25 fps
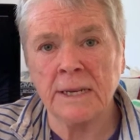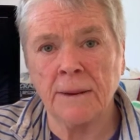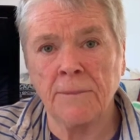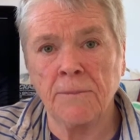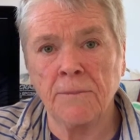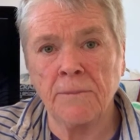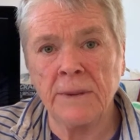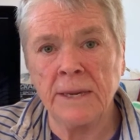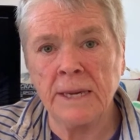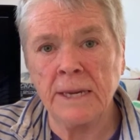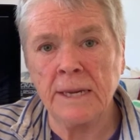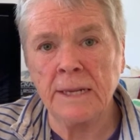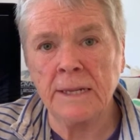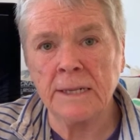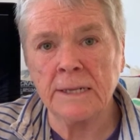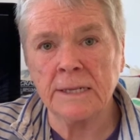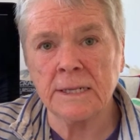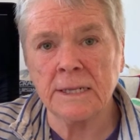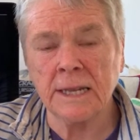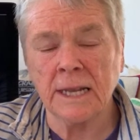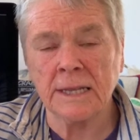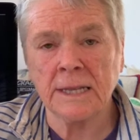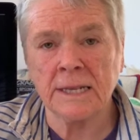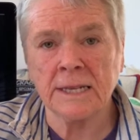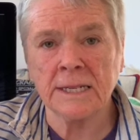it
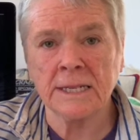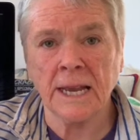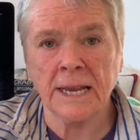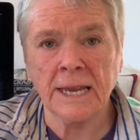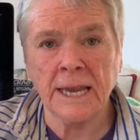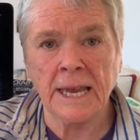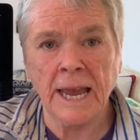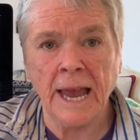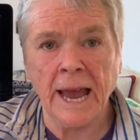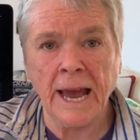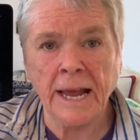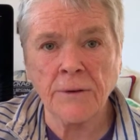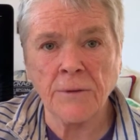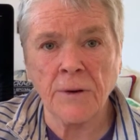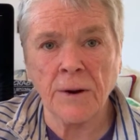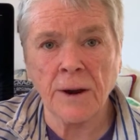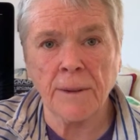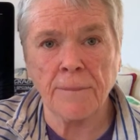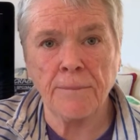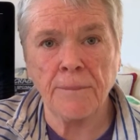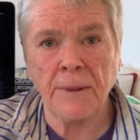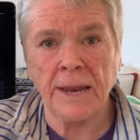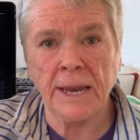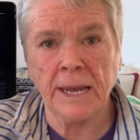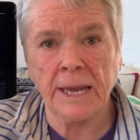means that the
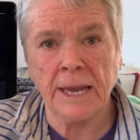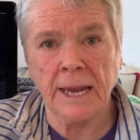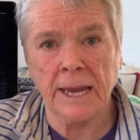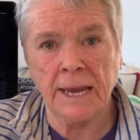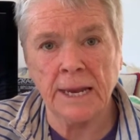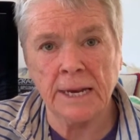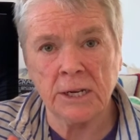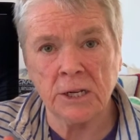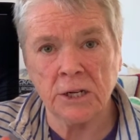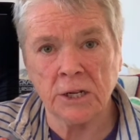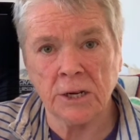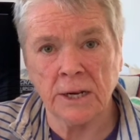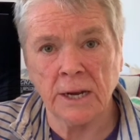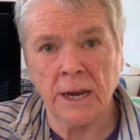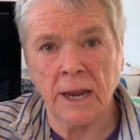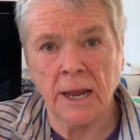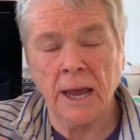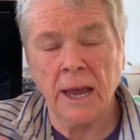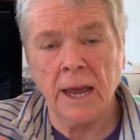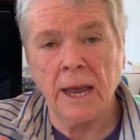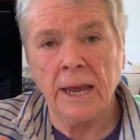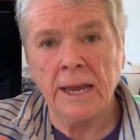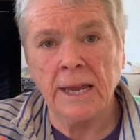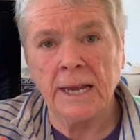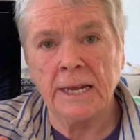psychiatric medication
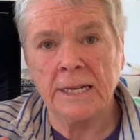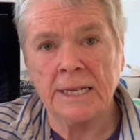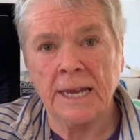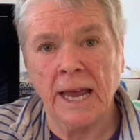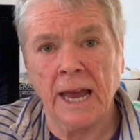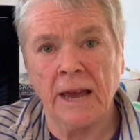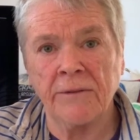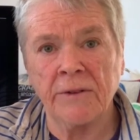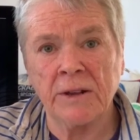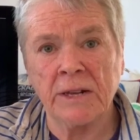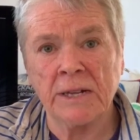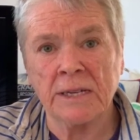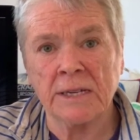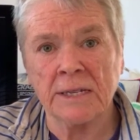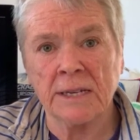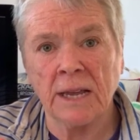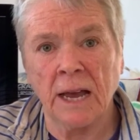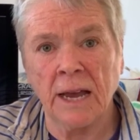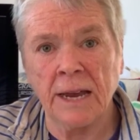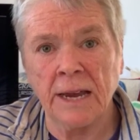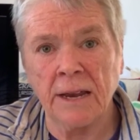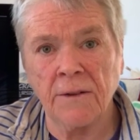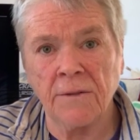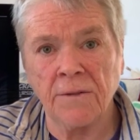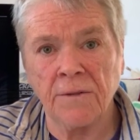is having
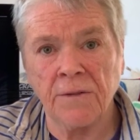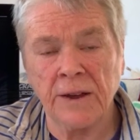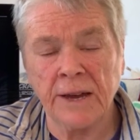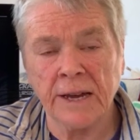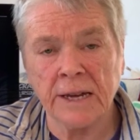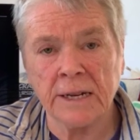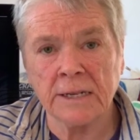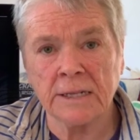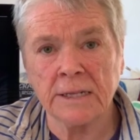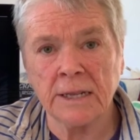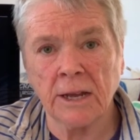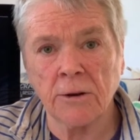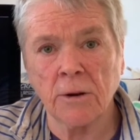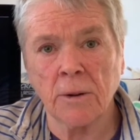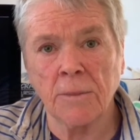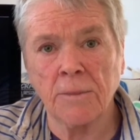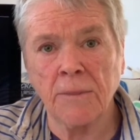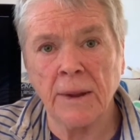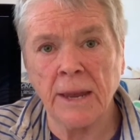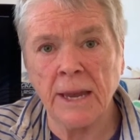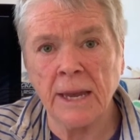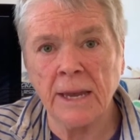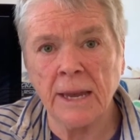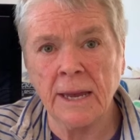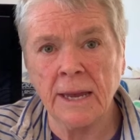side effects that are
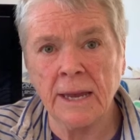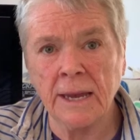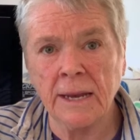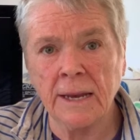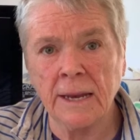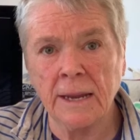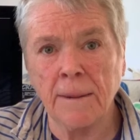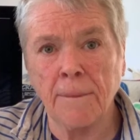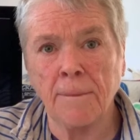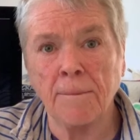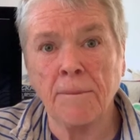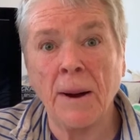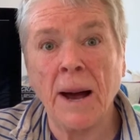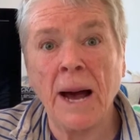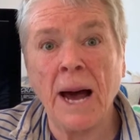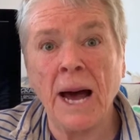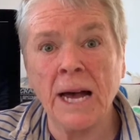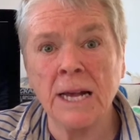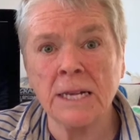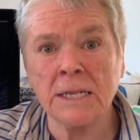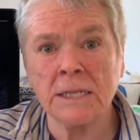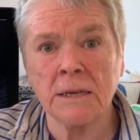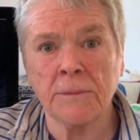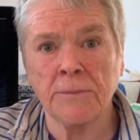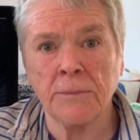making it
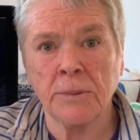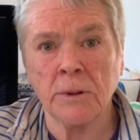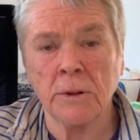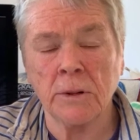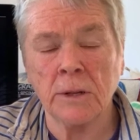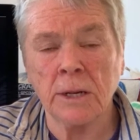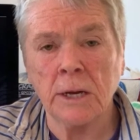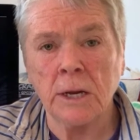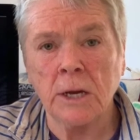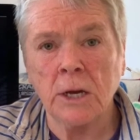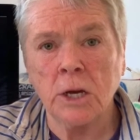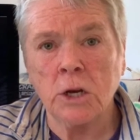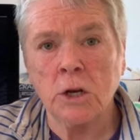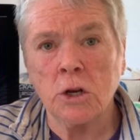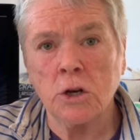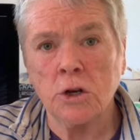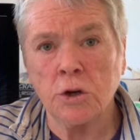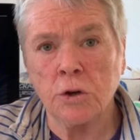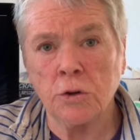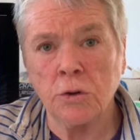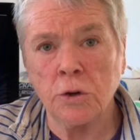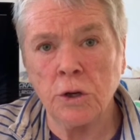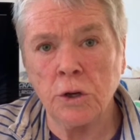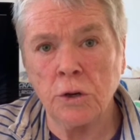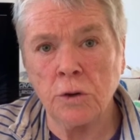impossible
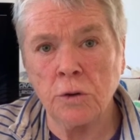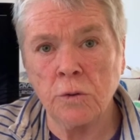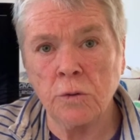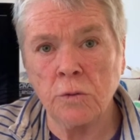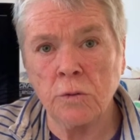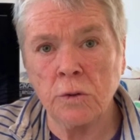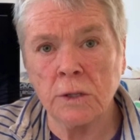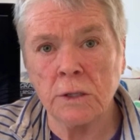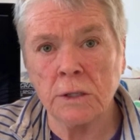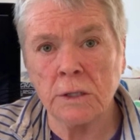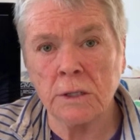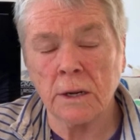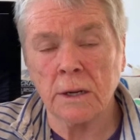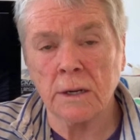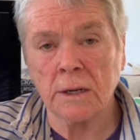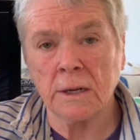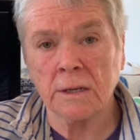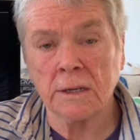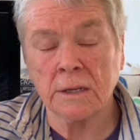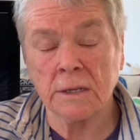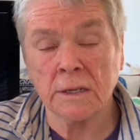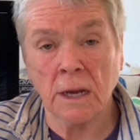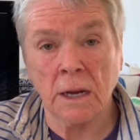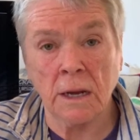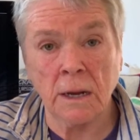to use
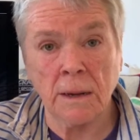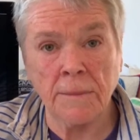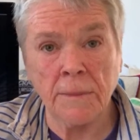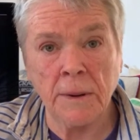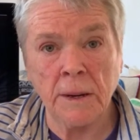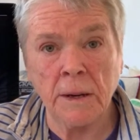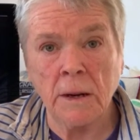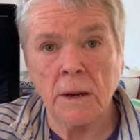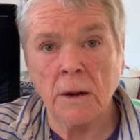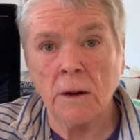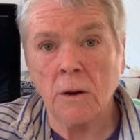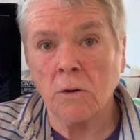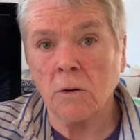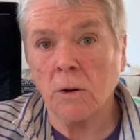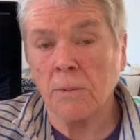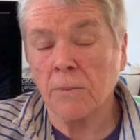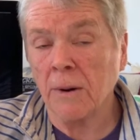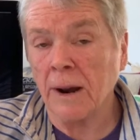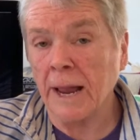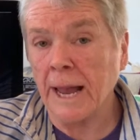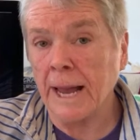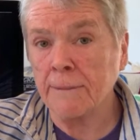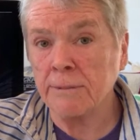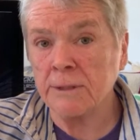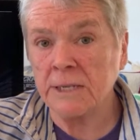some or
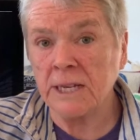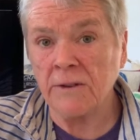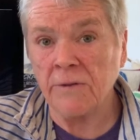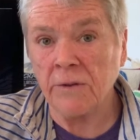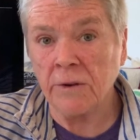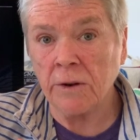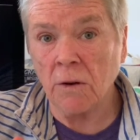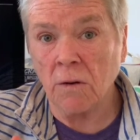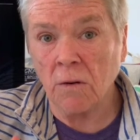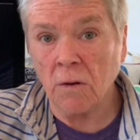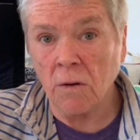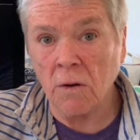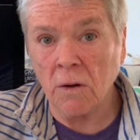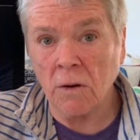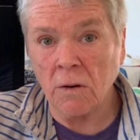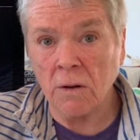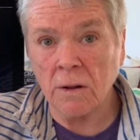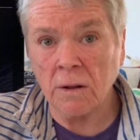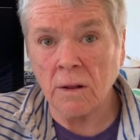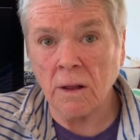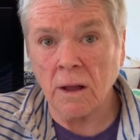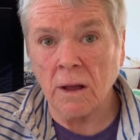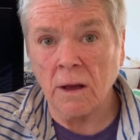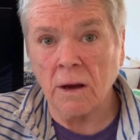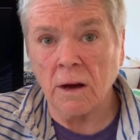perhaps even
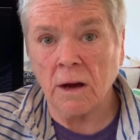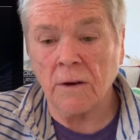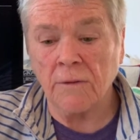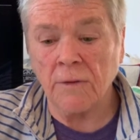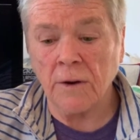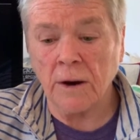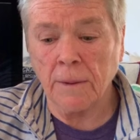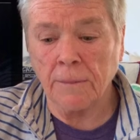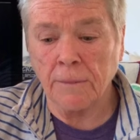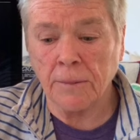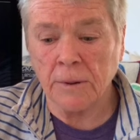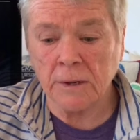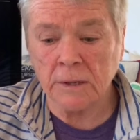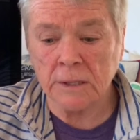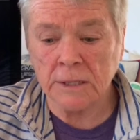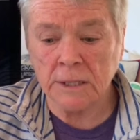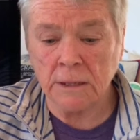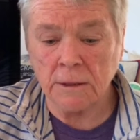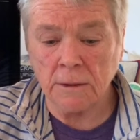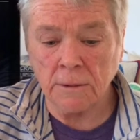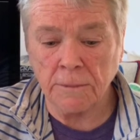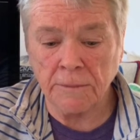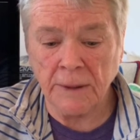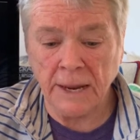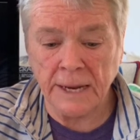all of our
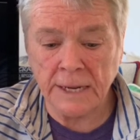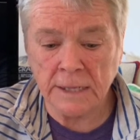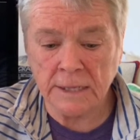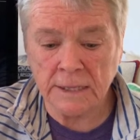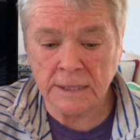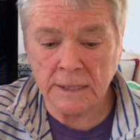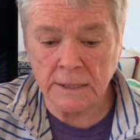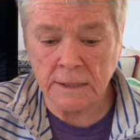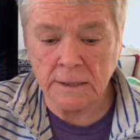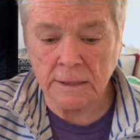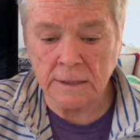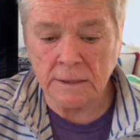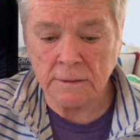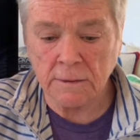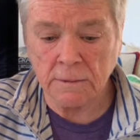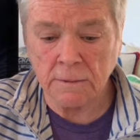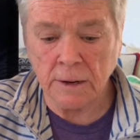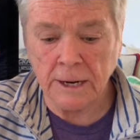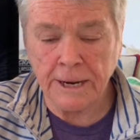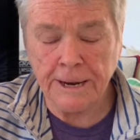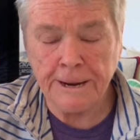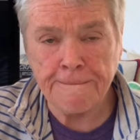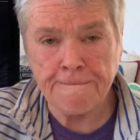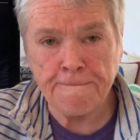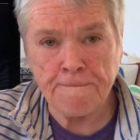personal medicines,
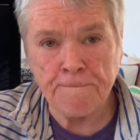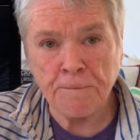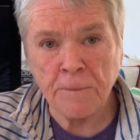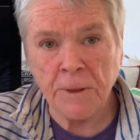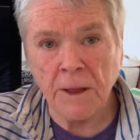right?